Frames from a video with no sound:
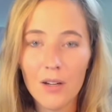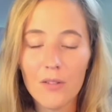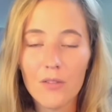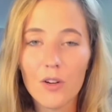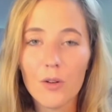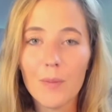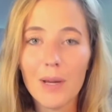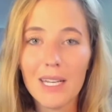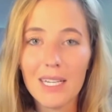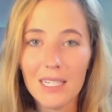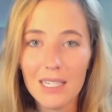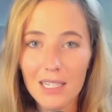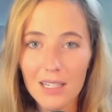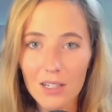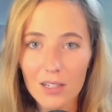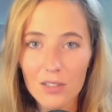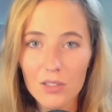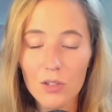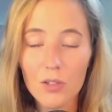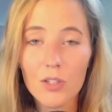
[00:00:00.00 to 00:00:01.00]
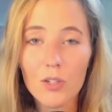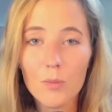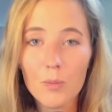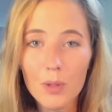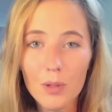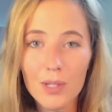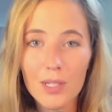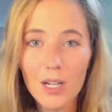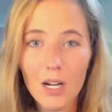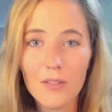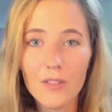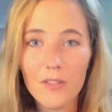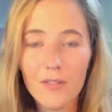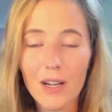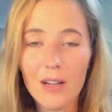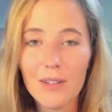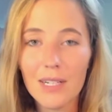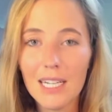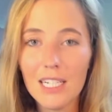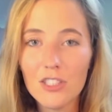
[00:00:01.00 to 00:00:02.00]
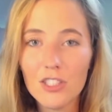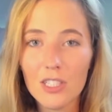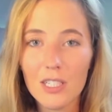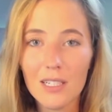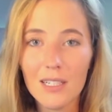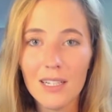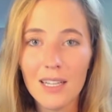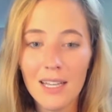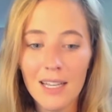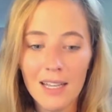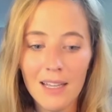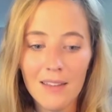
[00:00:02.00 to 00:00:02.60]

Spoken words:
for many years, or you're building off a foundation